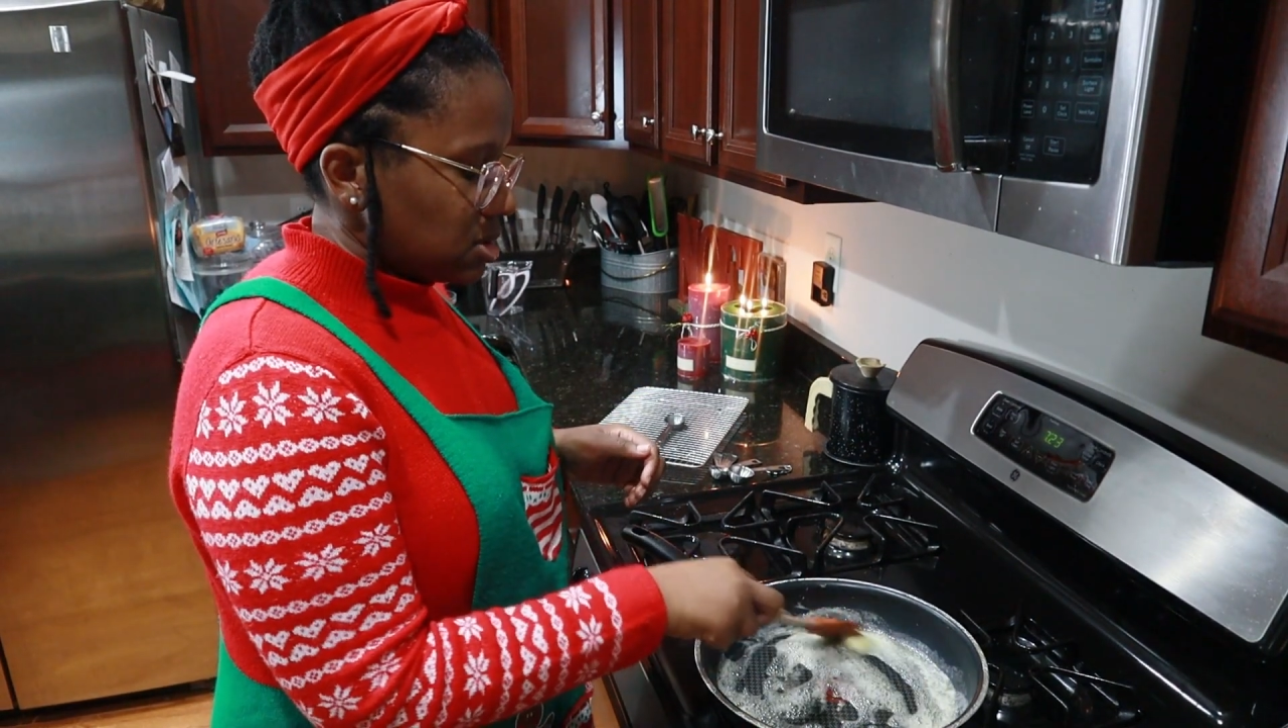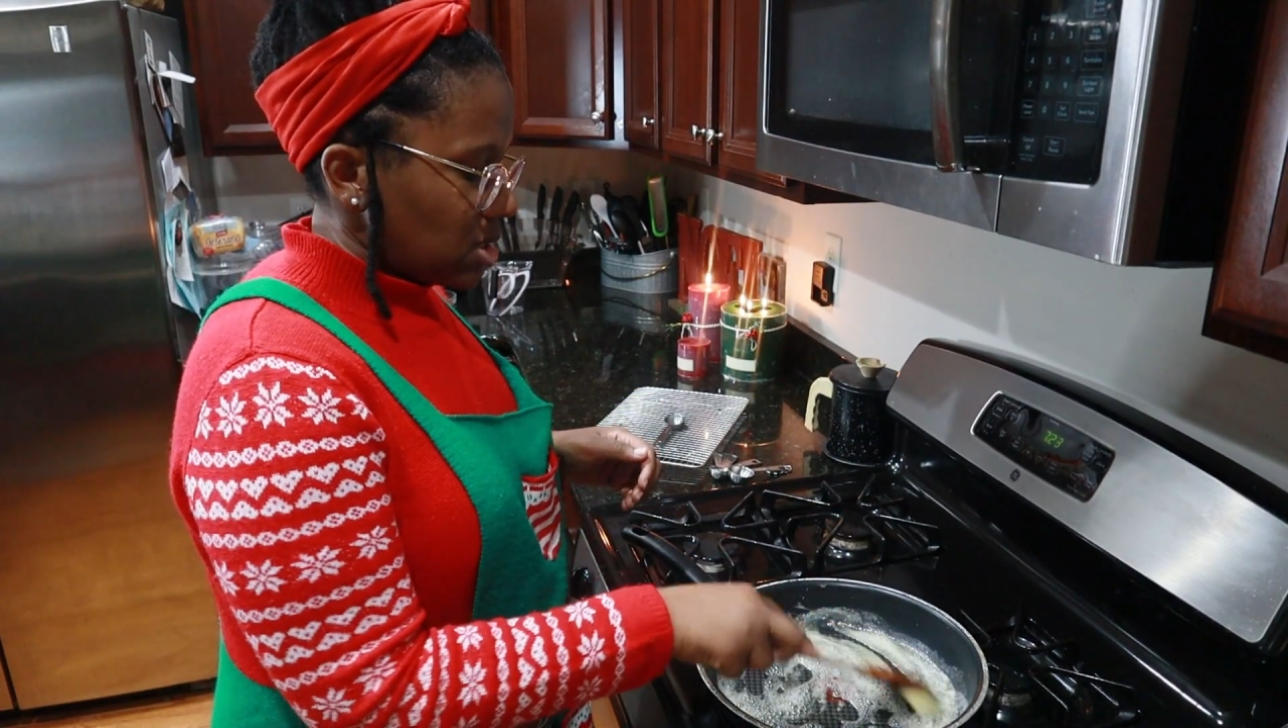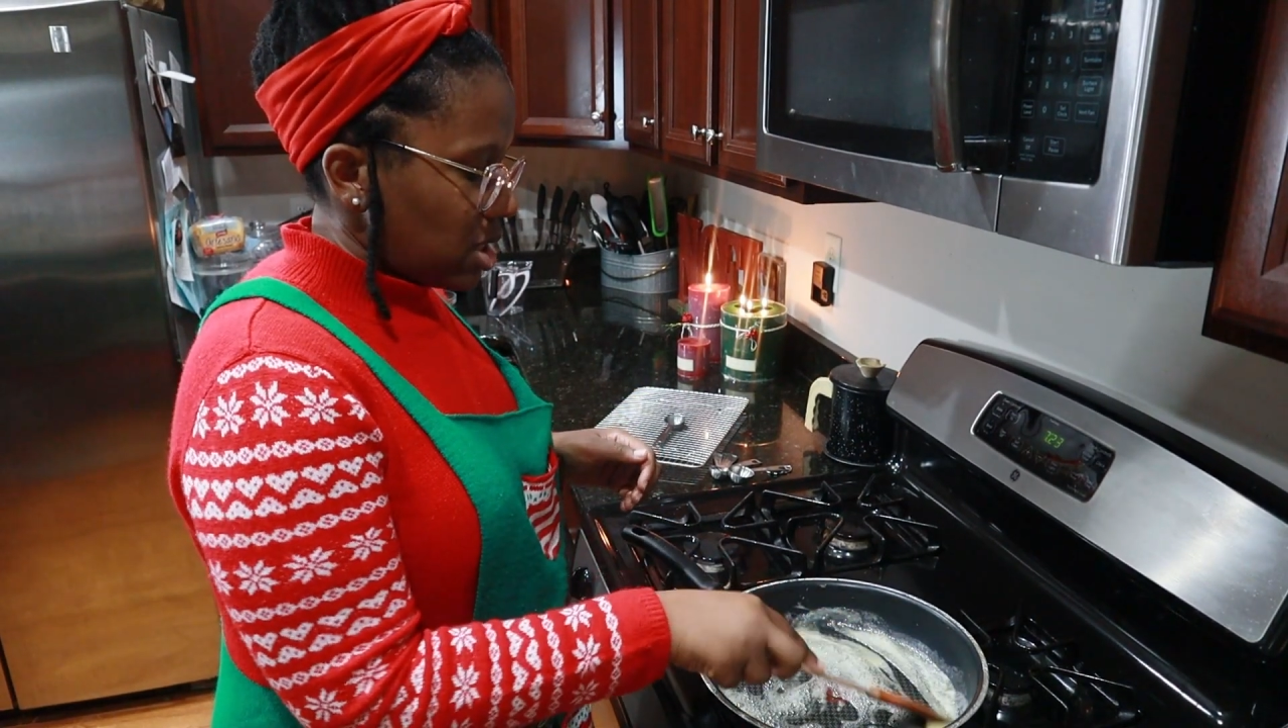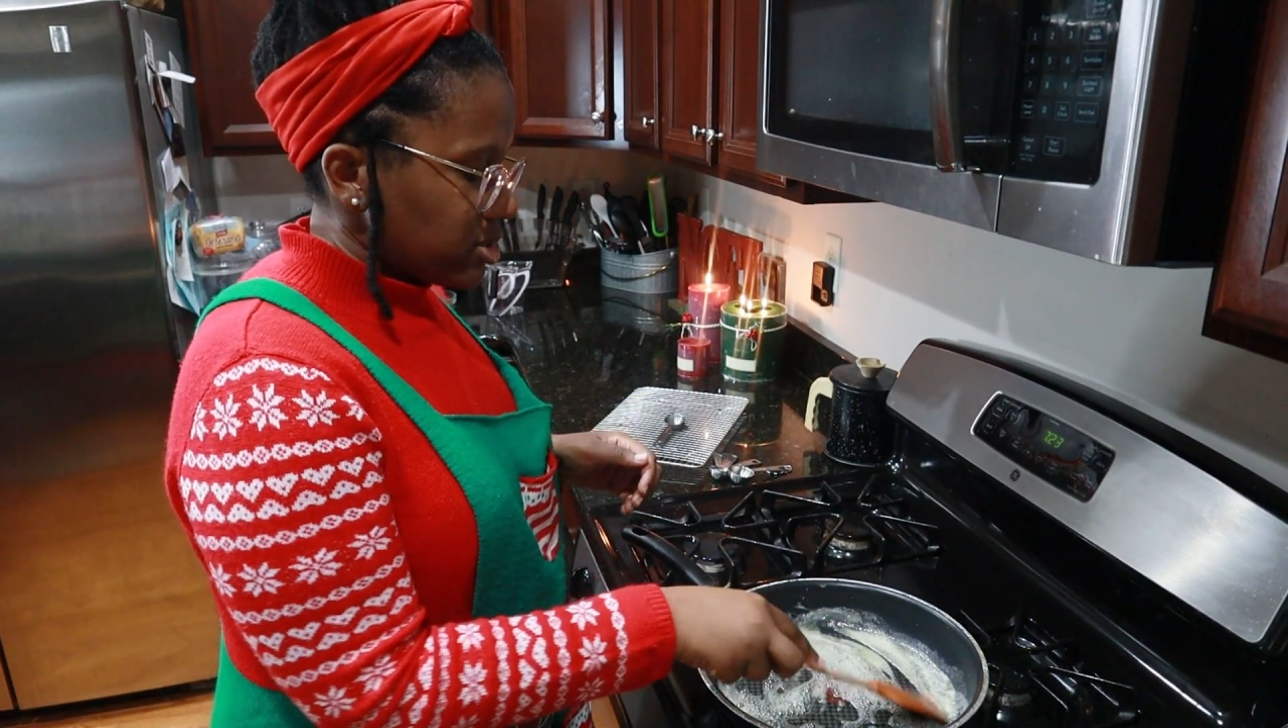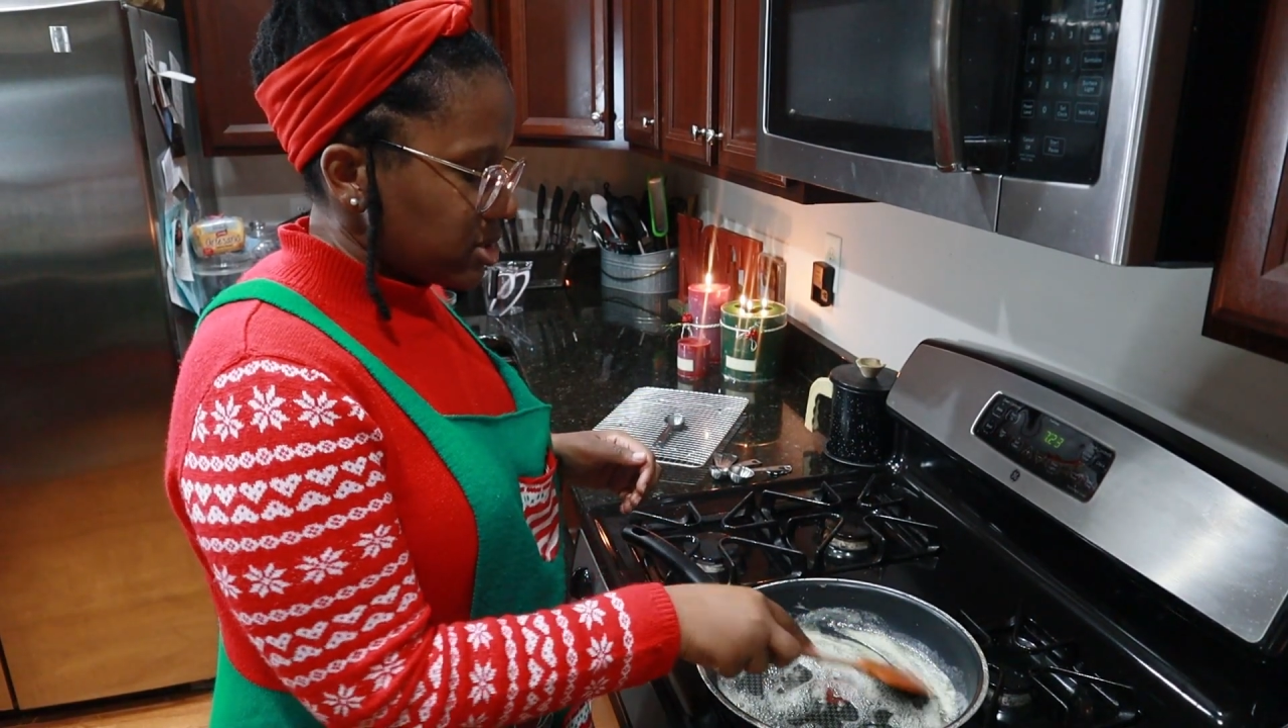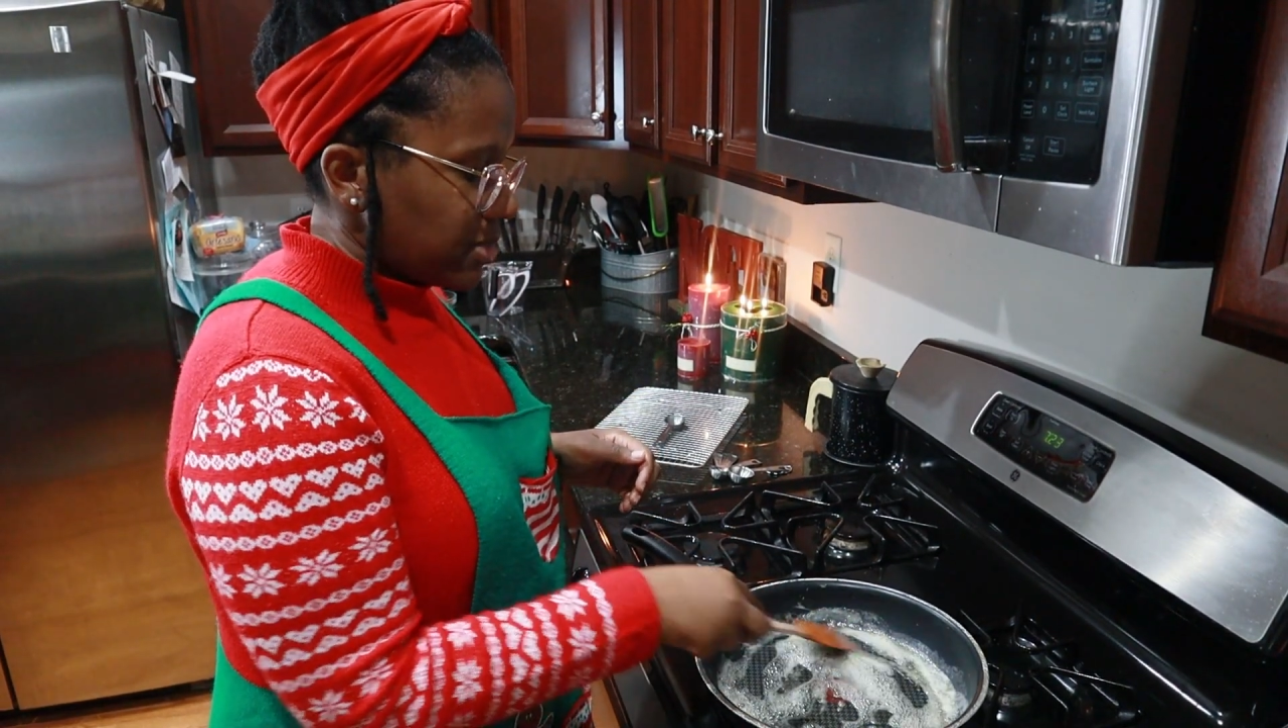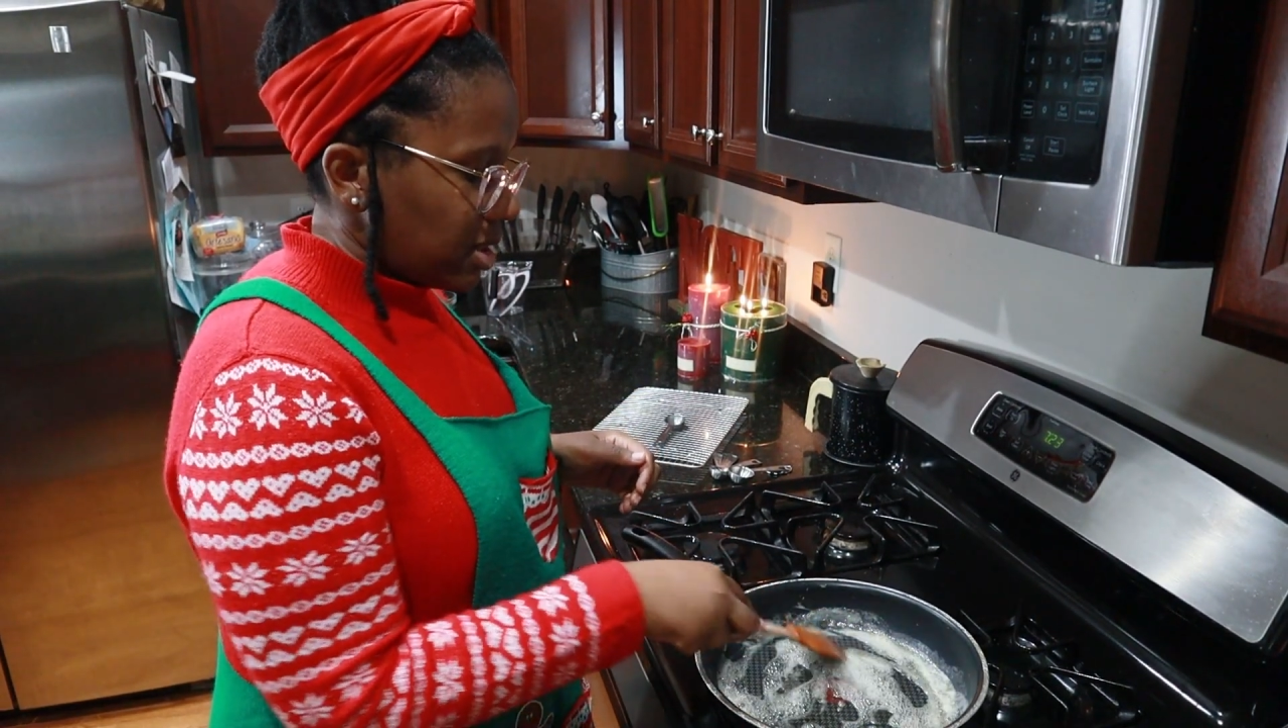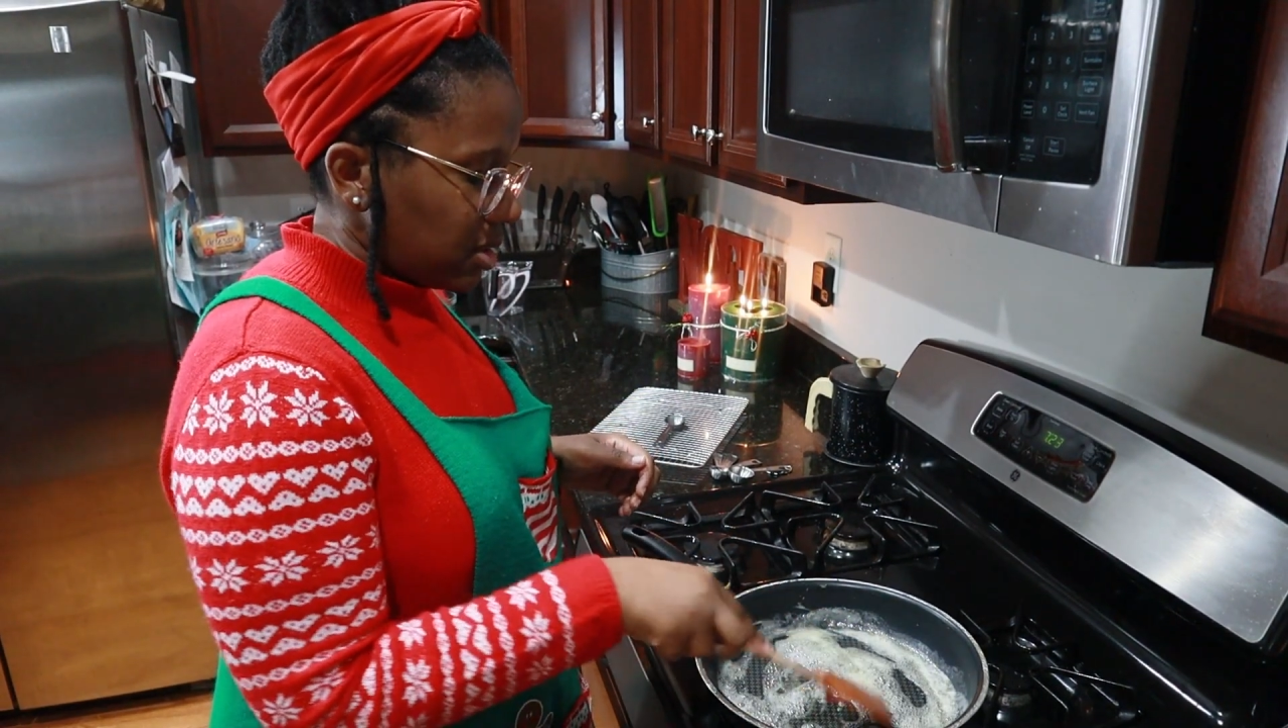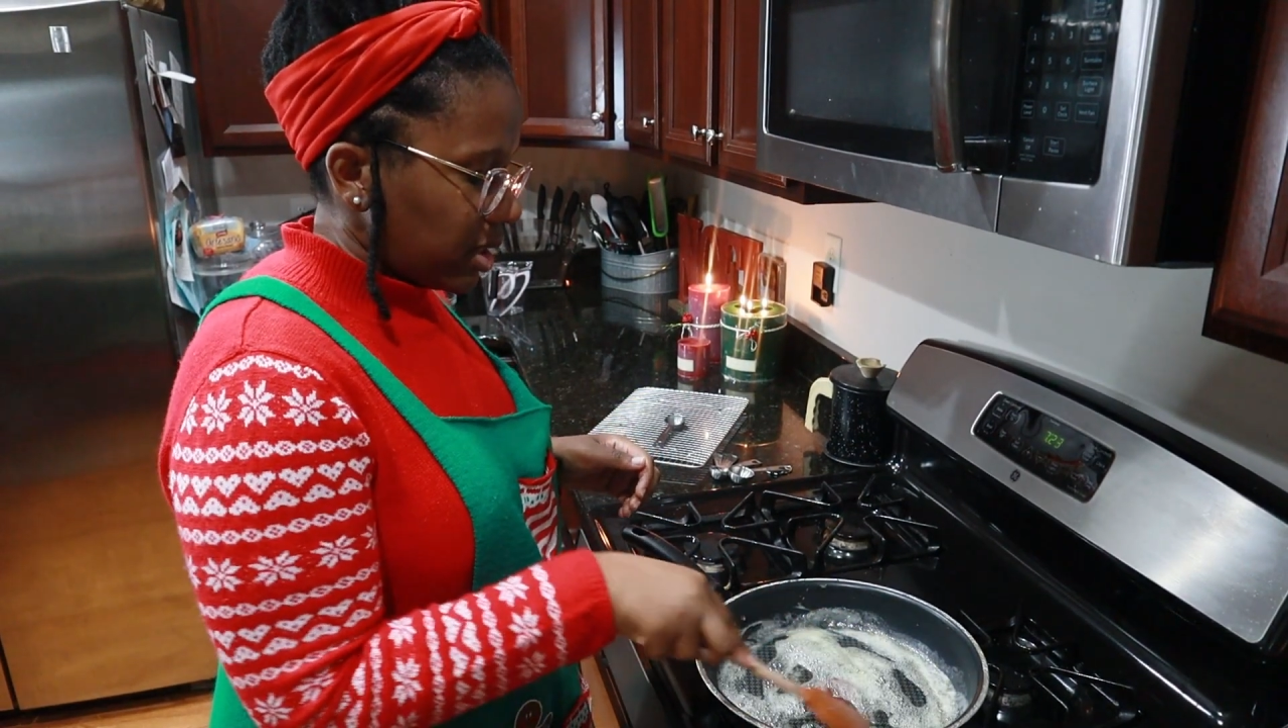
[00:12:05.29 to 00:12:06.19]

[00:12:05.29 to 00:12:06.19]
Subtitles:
no smell